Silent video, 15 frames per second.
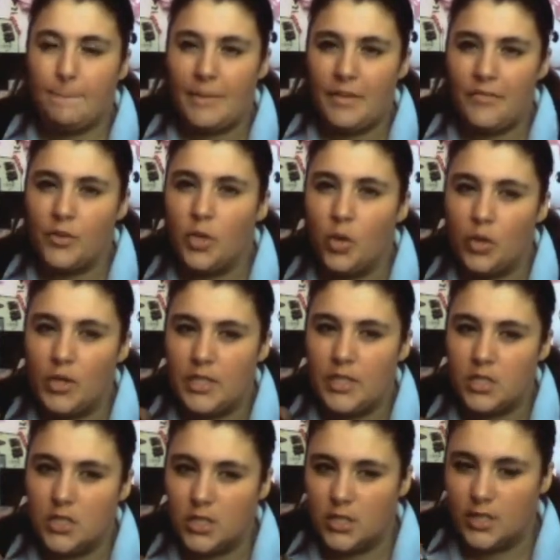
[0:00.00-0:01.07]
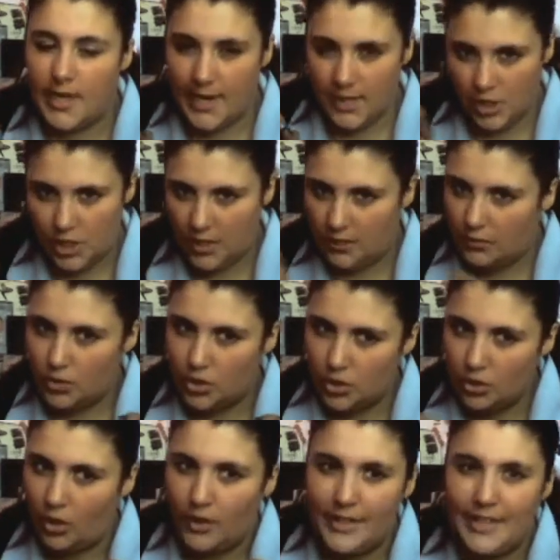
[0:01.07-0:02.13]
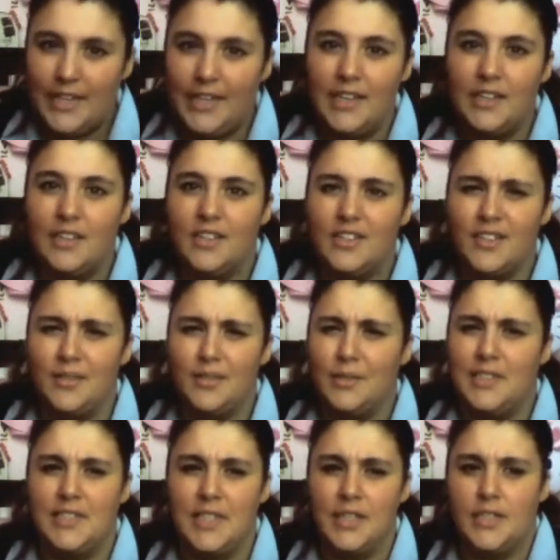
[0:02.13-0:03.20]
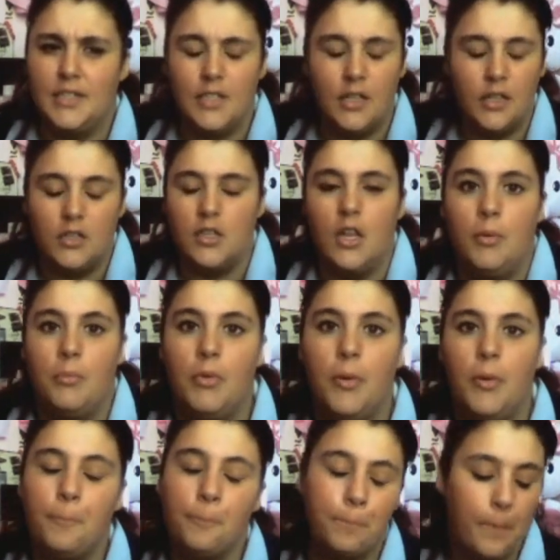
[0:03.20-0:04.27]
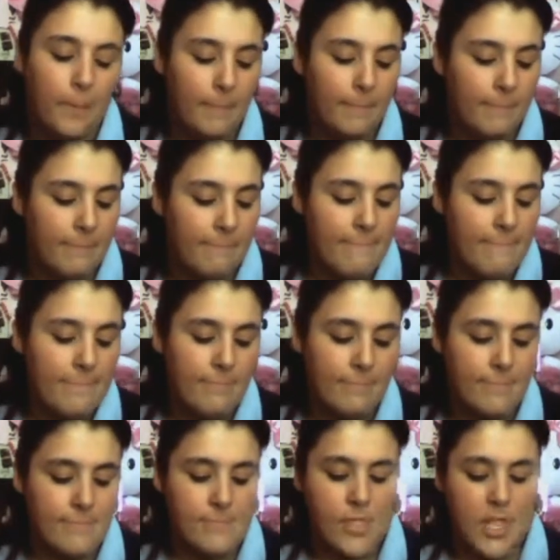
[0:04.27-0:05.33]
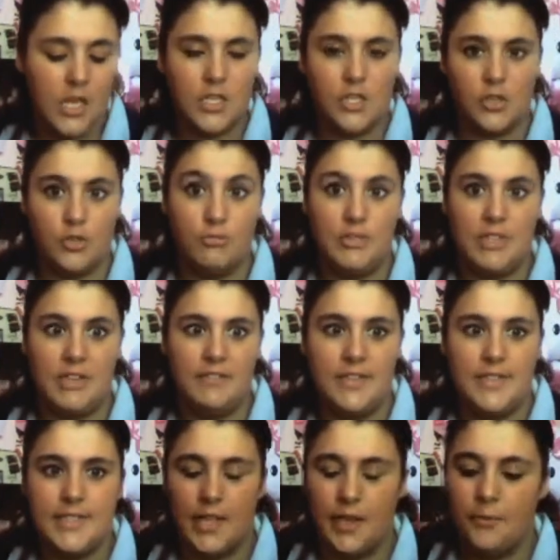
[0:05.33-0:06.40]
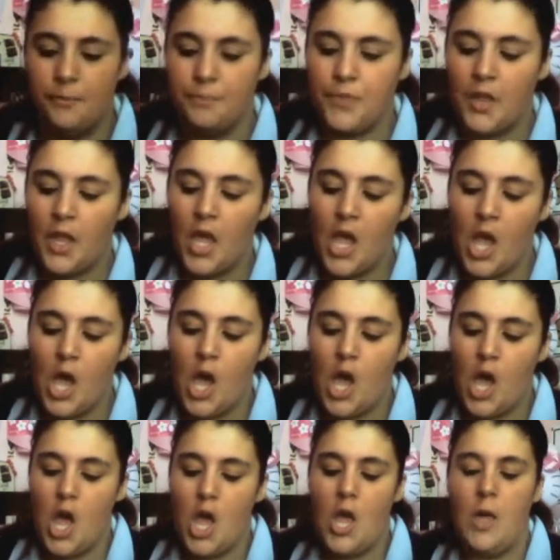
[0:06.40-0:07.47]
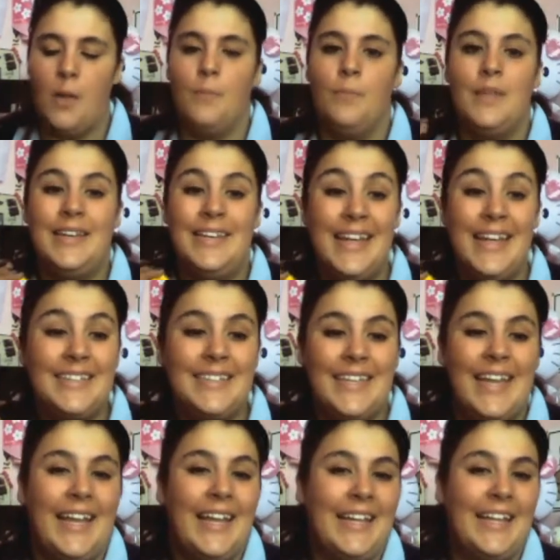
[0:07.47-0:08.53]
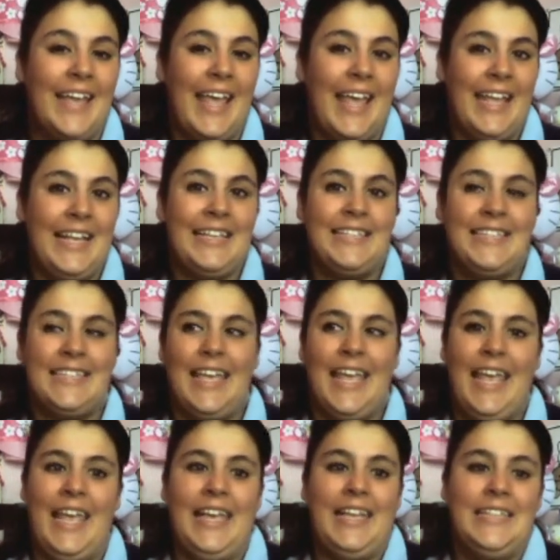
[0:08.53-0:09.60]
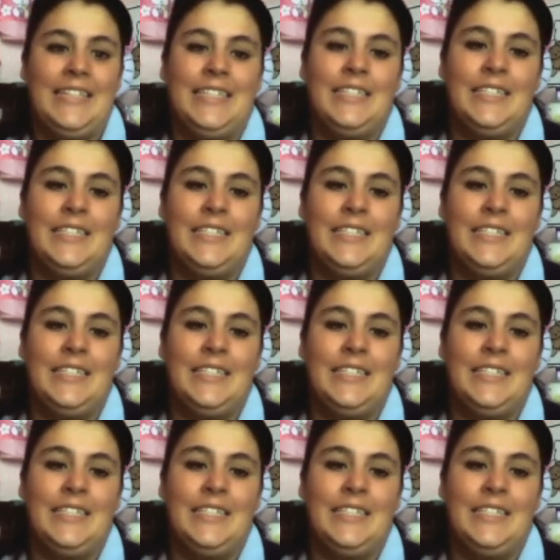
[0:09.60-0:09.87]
if you look it's Ed Sheeran's not neat if that makes sense I don't know but it's got some serious talent um, next thing is his.